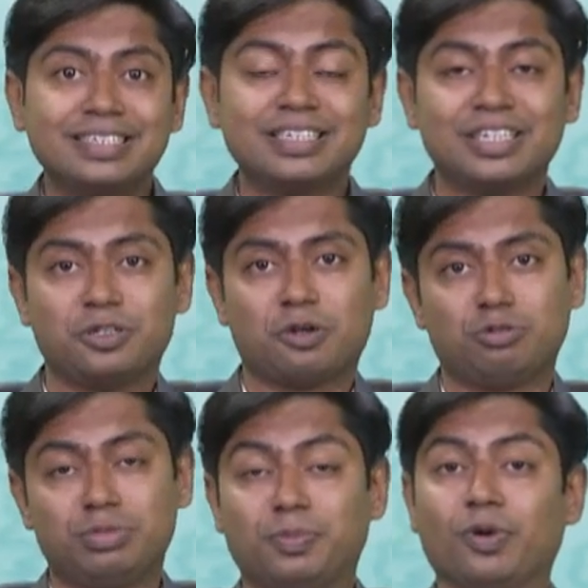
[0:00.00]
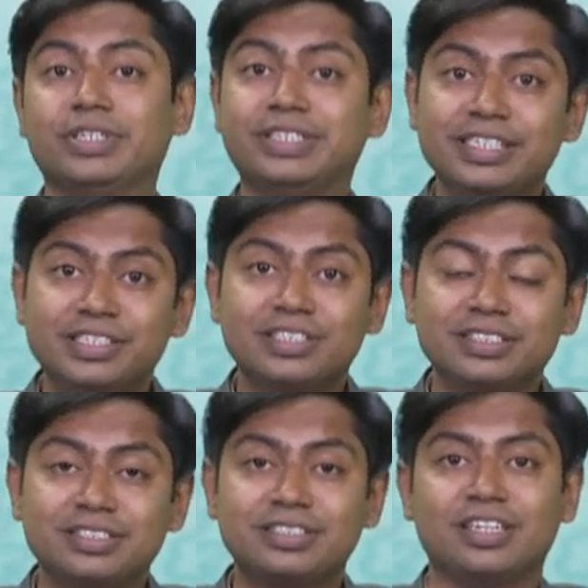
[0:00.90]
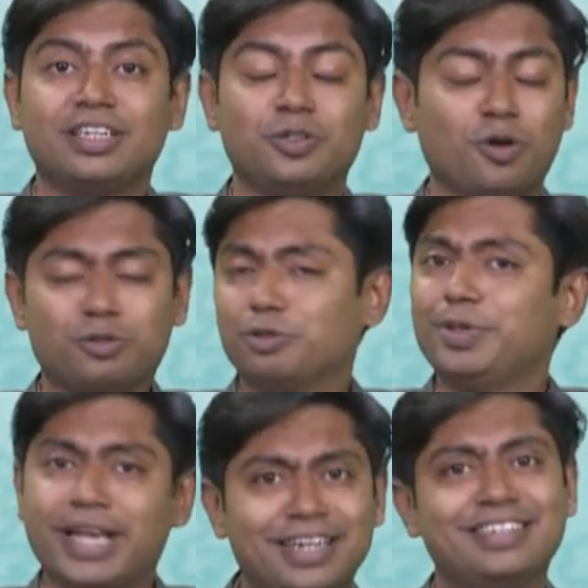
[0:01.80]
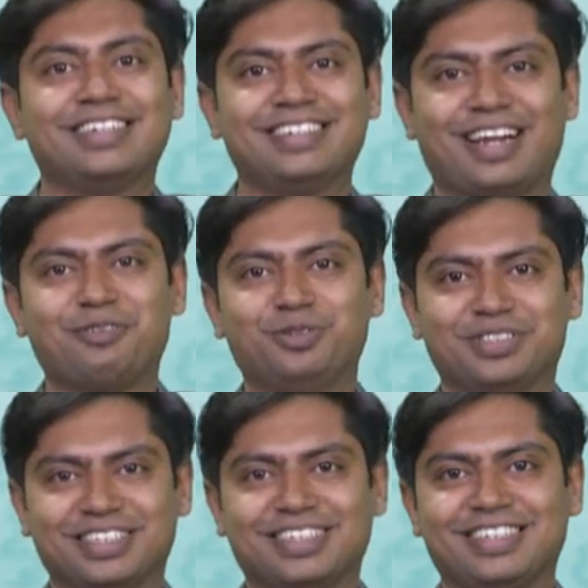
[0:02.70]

you have to be a politician, you have to be anything, I would say.